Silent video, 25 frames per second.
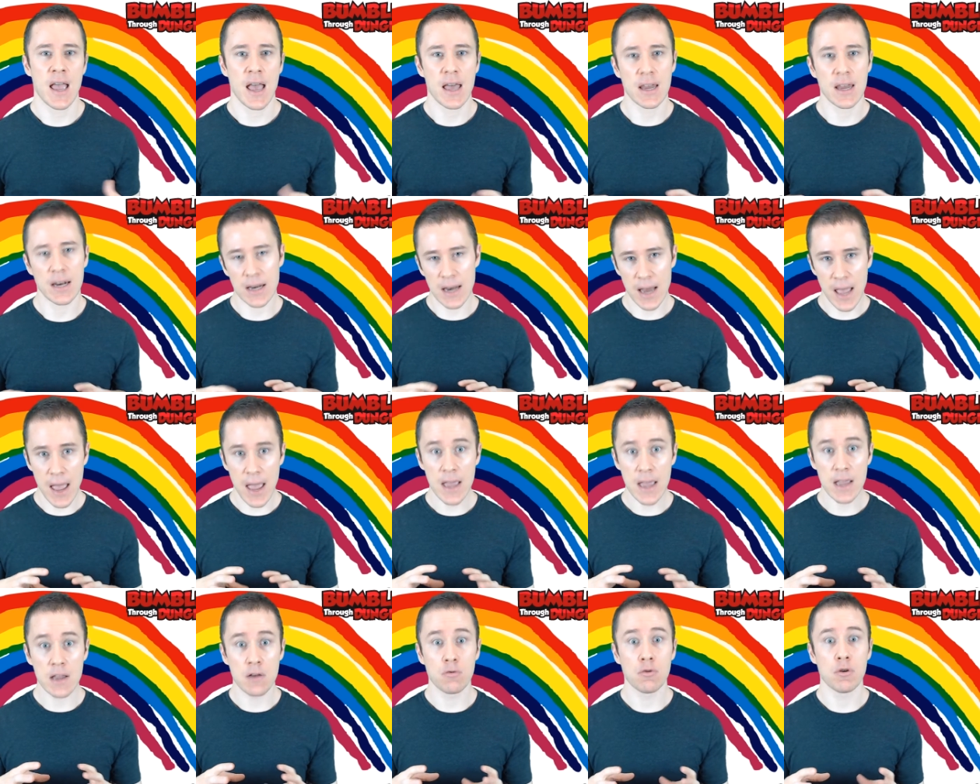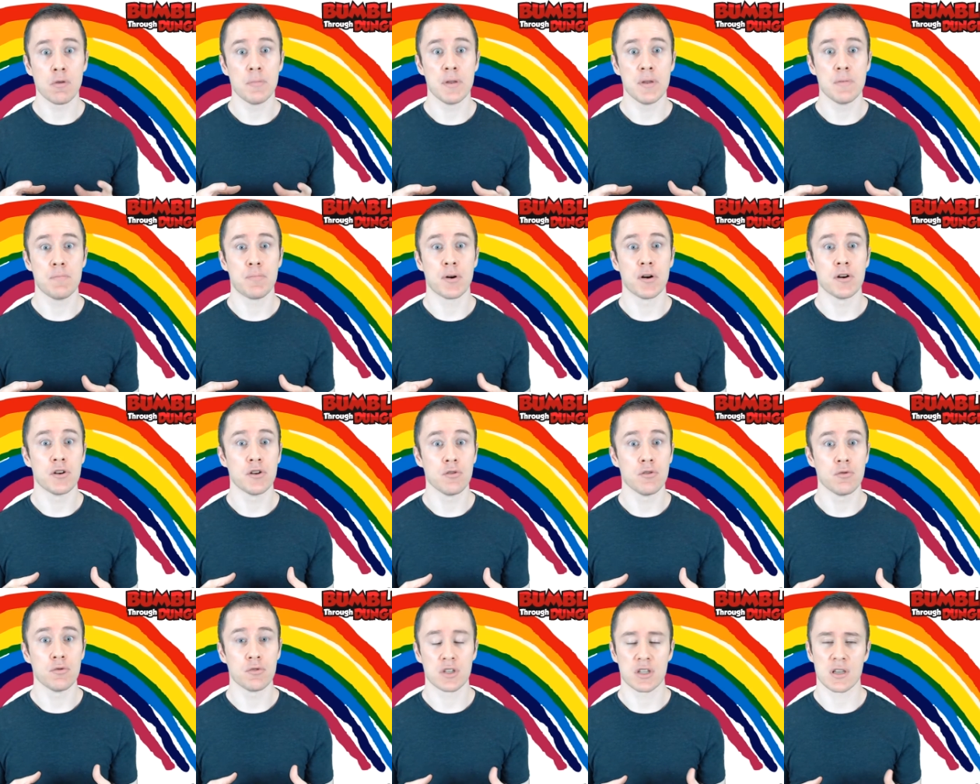and an egg will be
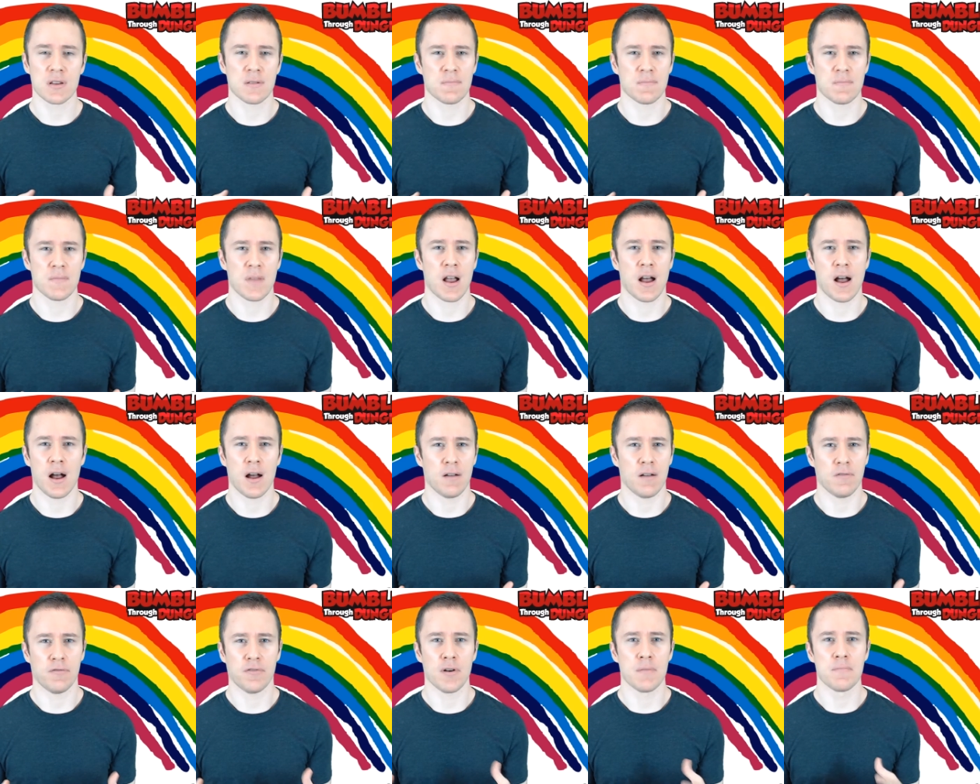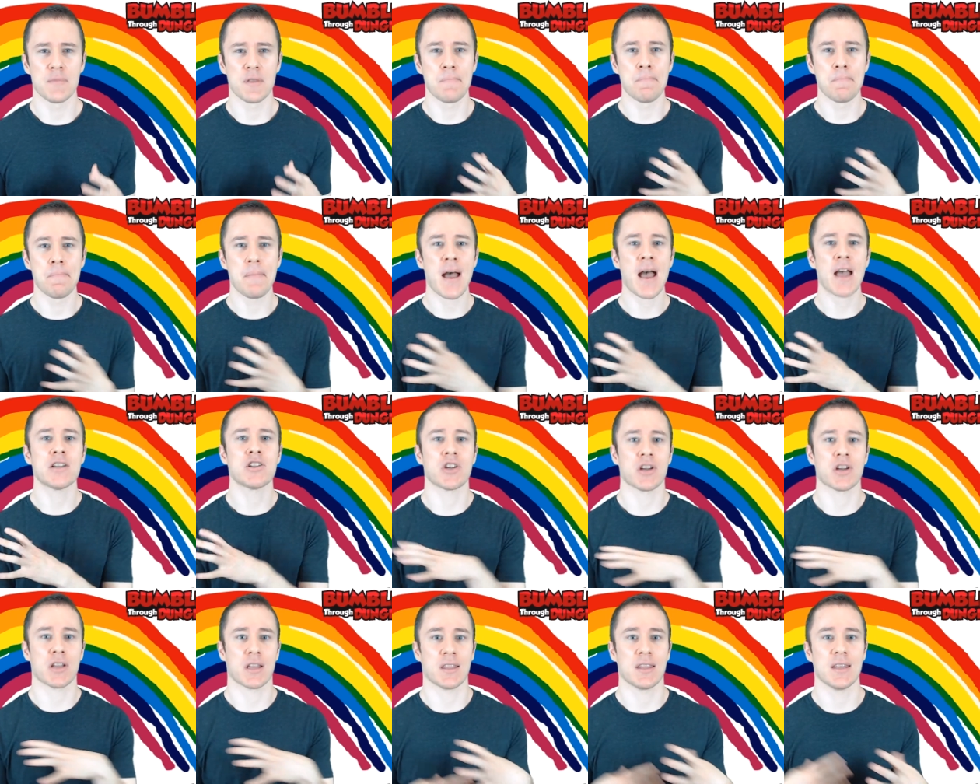produced uh, from the
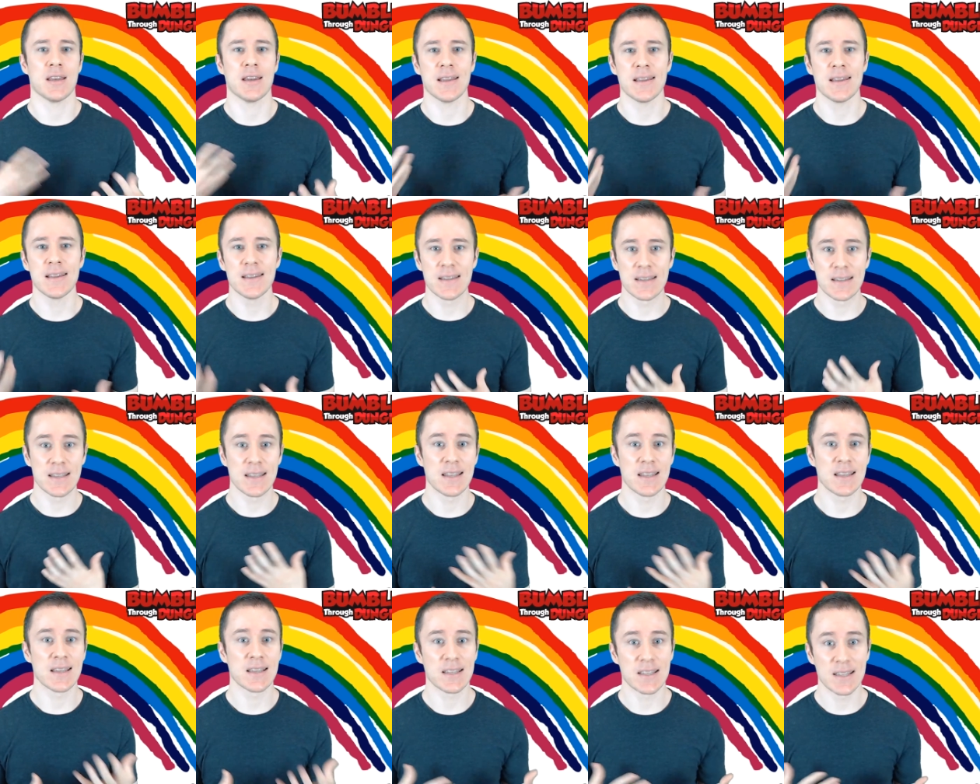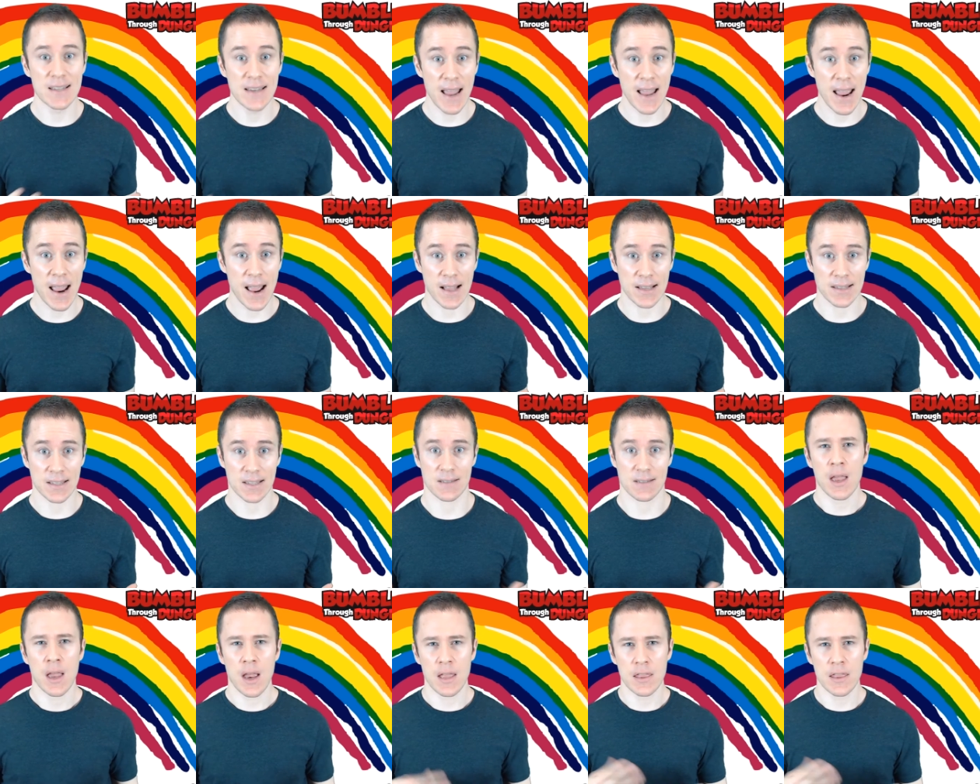magic that is this dance.